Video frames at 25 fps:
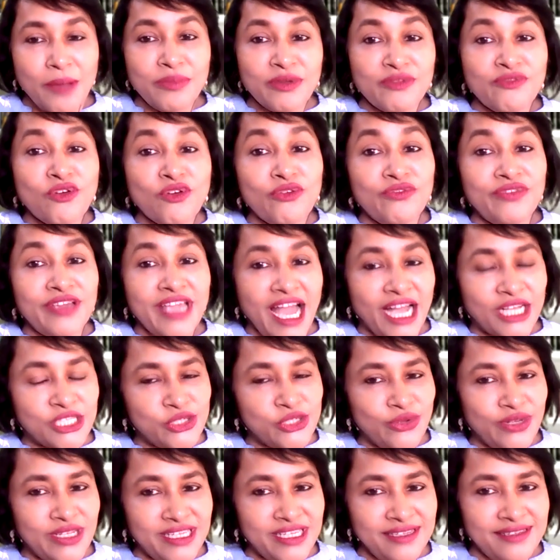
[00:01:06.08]
Before we
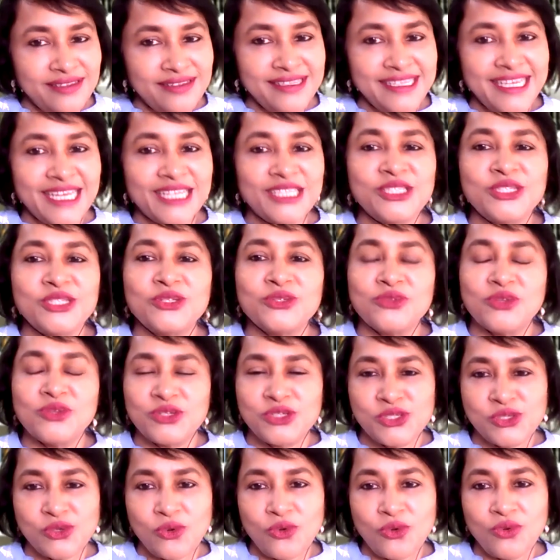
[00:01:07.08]
actually get into the
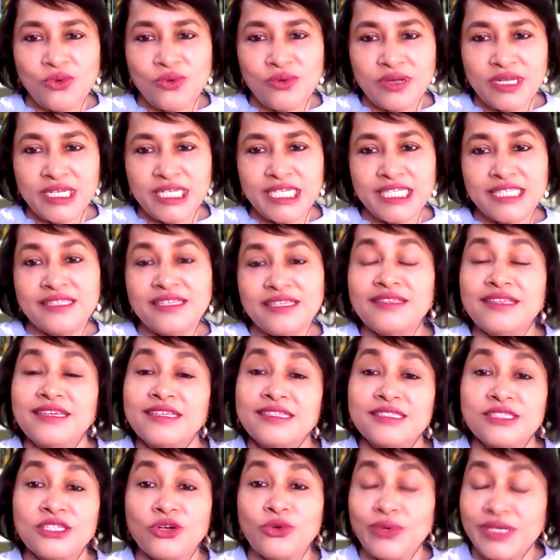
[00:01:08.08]
show, Nithya, there
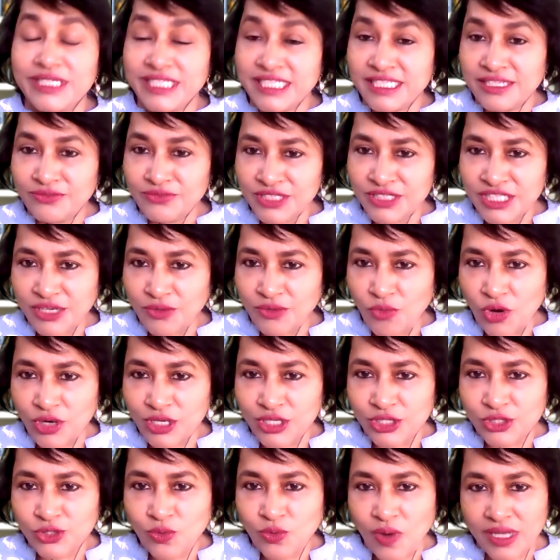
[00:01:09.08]
is a question which I
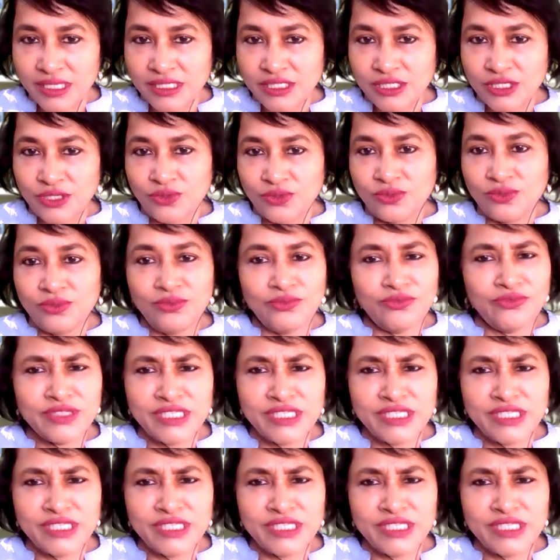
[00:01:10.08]
wanted to ask you.